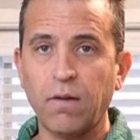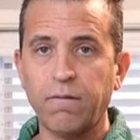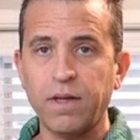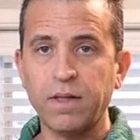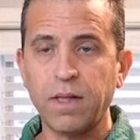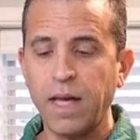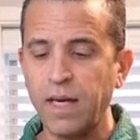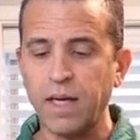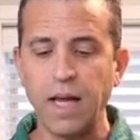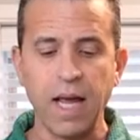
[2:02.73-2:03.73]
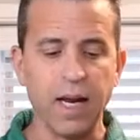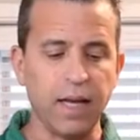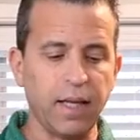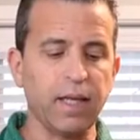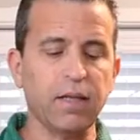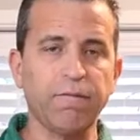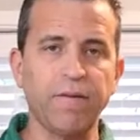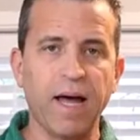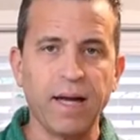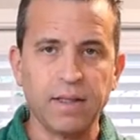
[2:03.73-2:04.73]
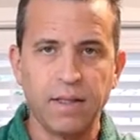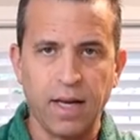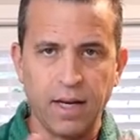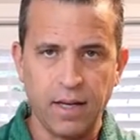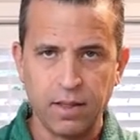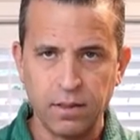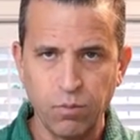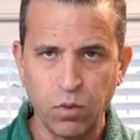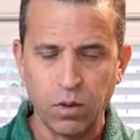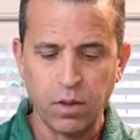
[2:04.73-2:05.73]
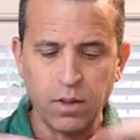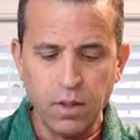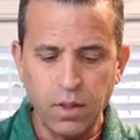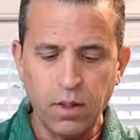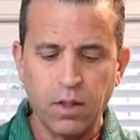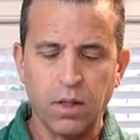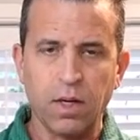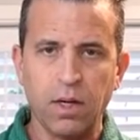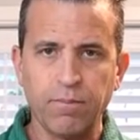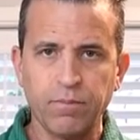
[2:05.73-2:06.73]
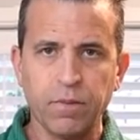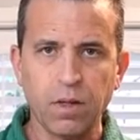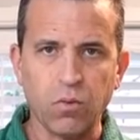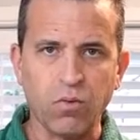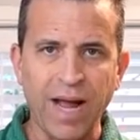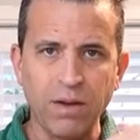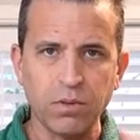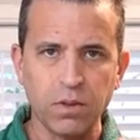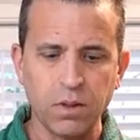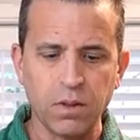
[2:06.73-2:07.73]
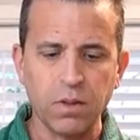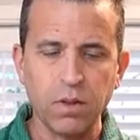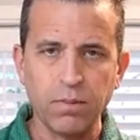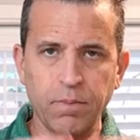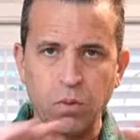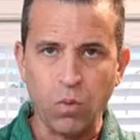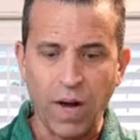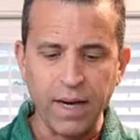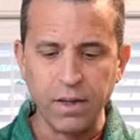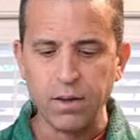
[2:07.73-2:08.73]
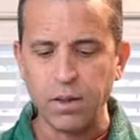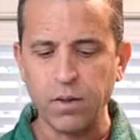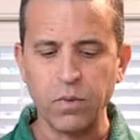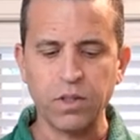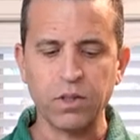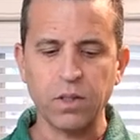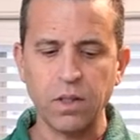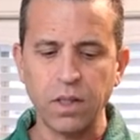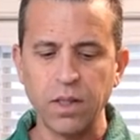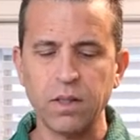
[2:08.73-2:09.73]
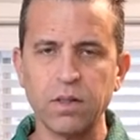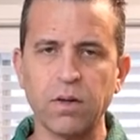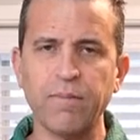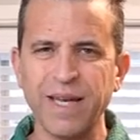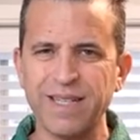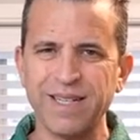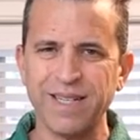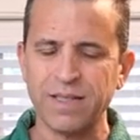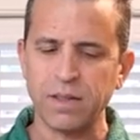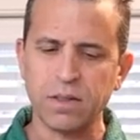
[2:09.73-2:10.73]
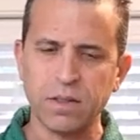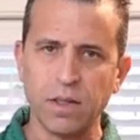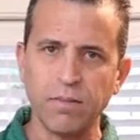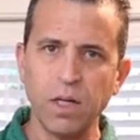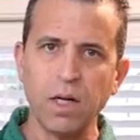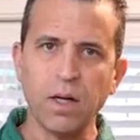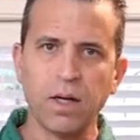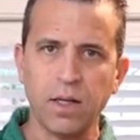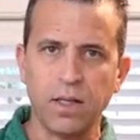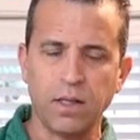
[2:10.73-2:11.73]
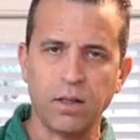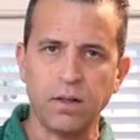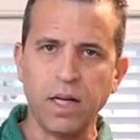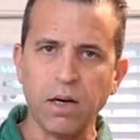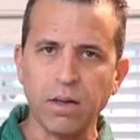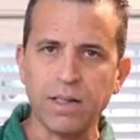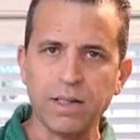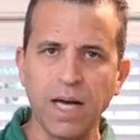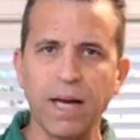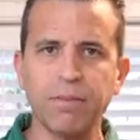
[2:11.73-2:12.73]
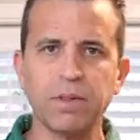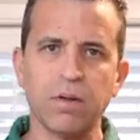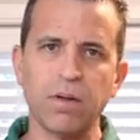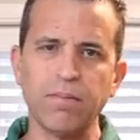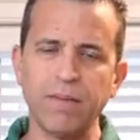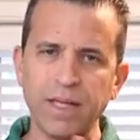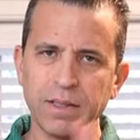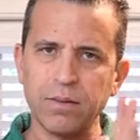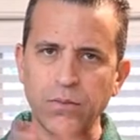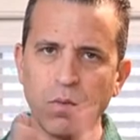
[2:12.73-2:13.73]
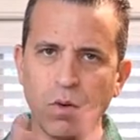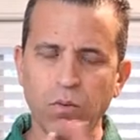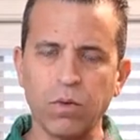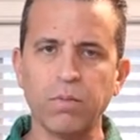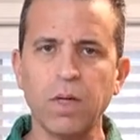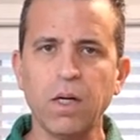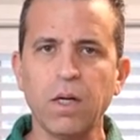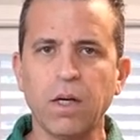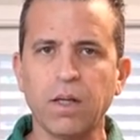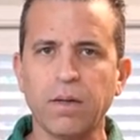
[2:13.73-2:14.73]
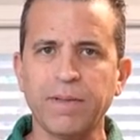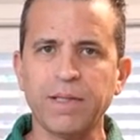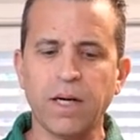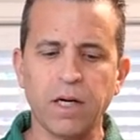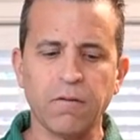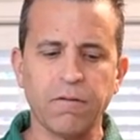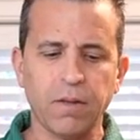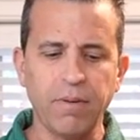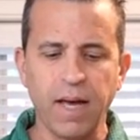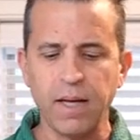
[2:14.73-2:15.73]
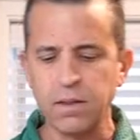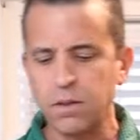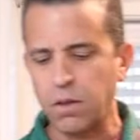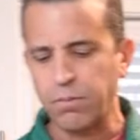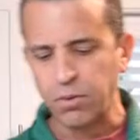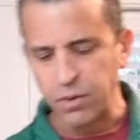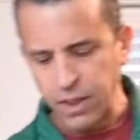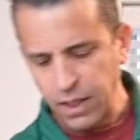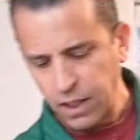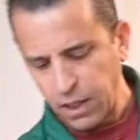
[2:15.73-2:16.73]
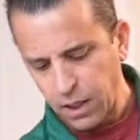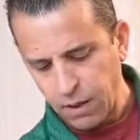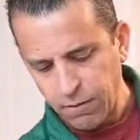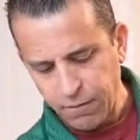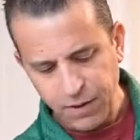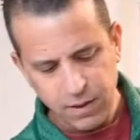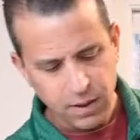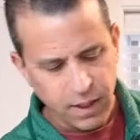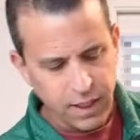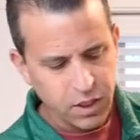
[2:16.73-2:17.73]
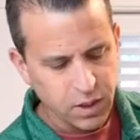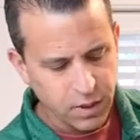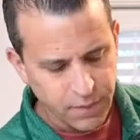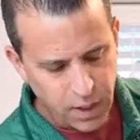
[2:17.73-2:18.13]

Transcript: ventilated and I like the fact that it's more um, rounder but wider, which is good. So it makes it easier. Some cut a little narrow at the top, so it makes more room a little bit tighter for the pet. So plenty of ventilation.